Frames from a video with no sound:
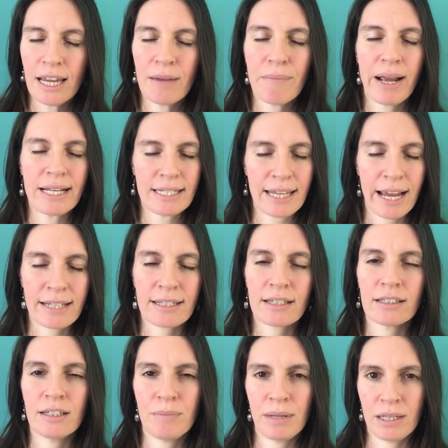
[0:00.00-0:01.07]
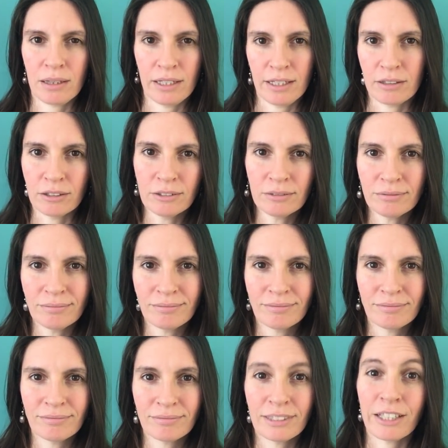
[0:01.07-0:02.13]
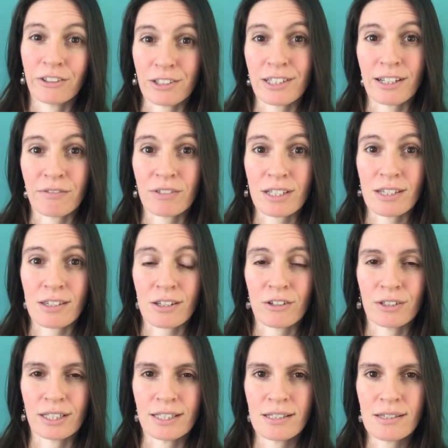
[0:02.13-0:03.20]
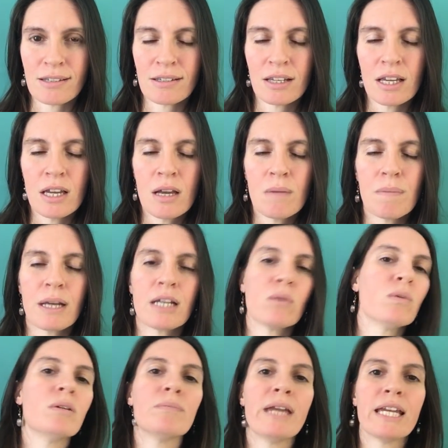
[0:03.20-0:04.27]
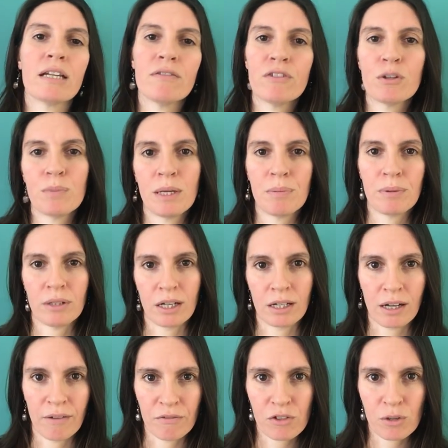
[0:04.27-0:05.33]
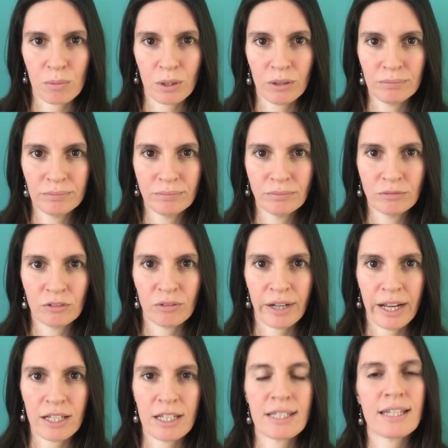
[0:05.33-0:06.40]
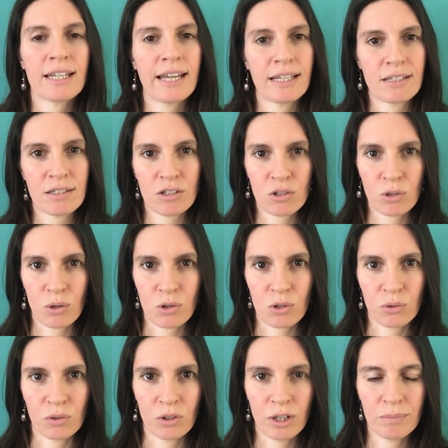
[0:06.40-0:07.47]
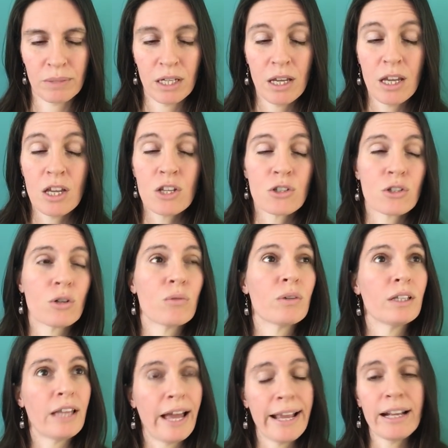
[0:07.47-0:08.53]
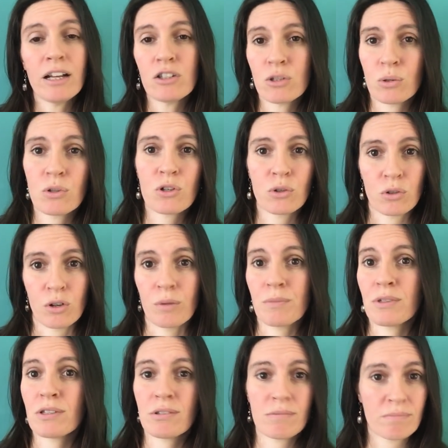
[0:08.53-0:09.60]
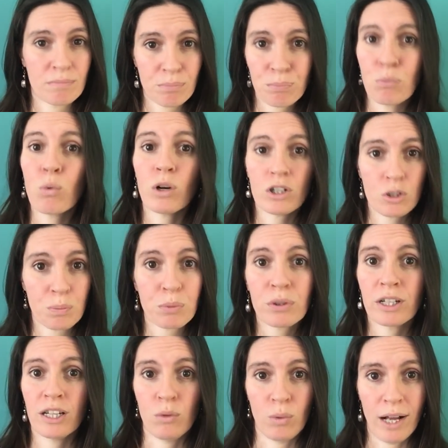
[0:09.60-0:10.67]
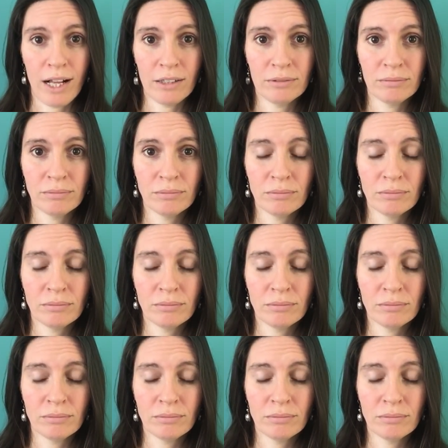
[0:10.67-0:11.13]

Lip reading: it might technically be legal. Here in San Francisco it is. But it will make a few people uncomfortable, right? It's against the social norm. So relying on social norms works pretty well.